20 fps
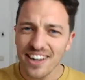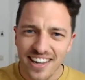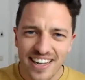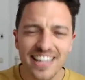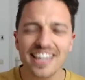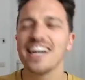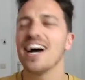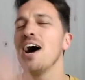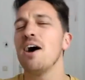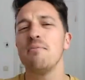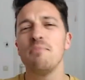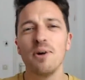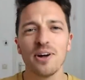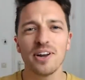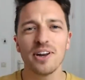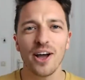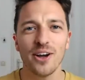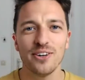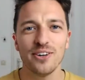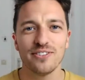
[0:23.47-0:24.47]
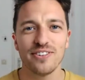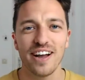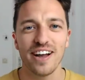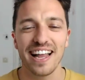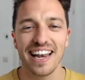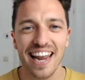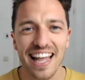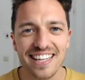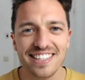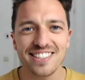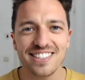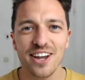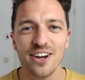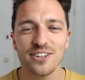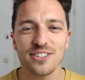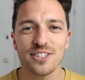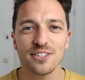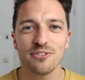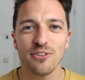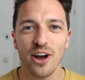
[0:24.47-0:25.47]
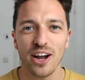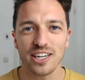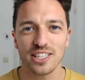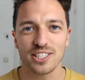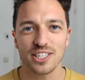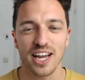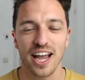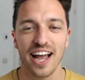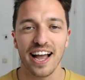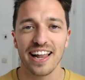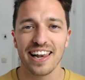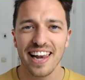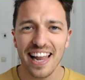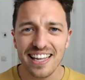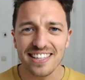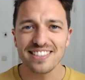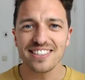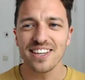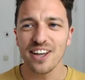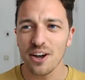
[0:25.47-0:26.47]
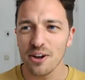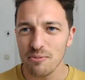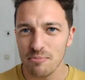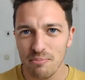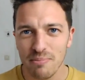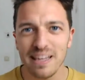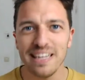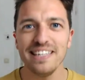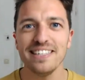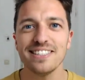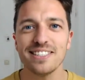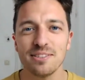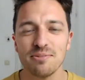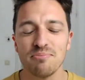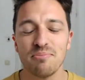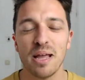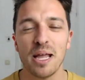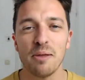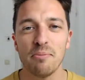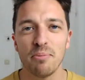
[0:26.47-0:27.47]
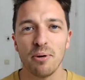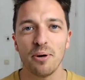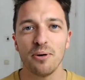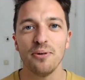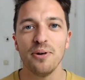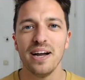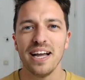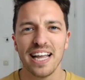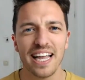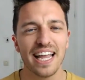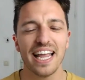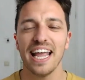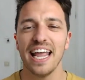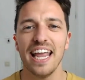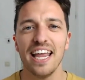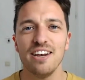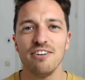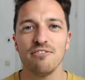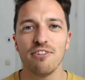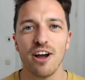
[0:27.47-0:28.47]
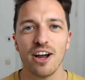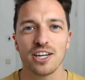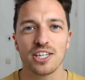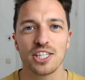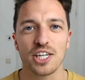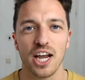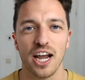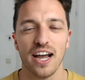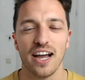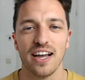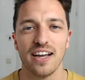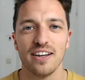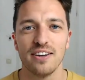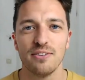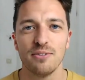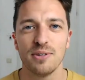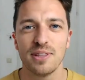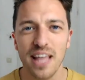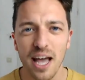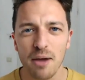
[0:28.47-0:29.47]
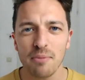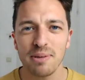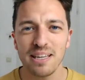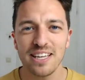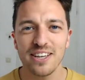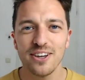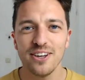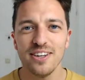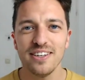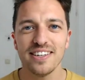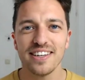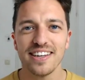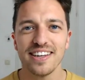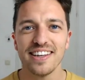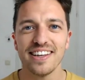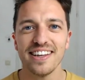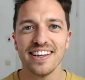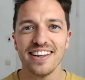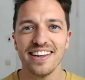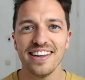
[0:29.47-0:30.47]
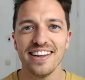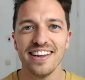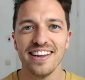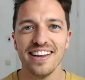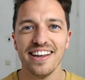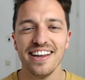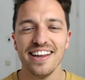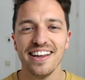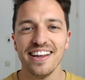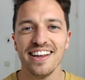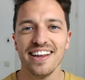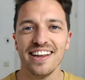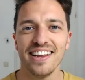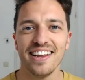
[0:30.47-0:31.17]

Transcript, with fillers: come on over. Let's go to Russia. Let's go meet some people in Russia. Would that be good? That'd be